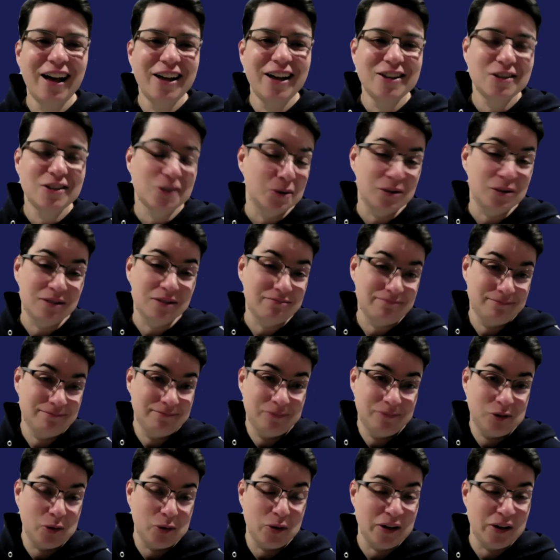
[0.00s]
So
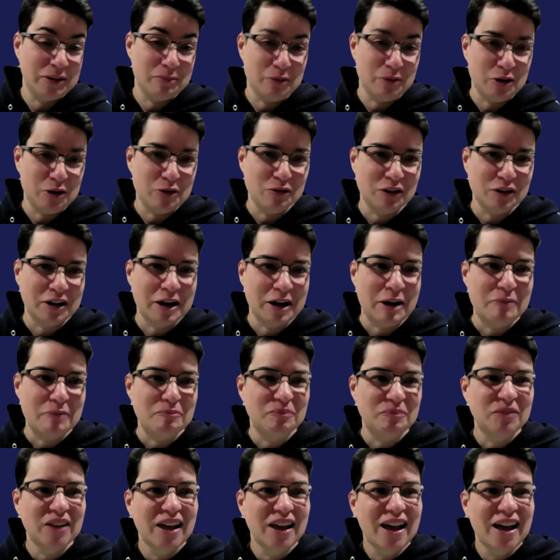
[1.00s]
it can be overcome.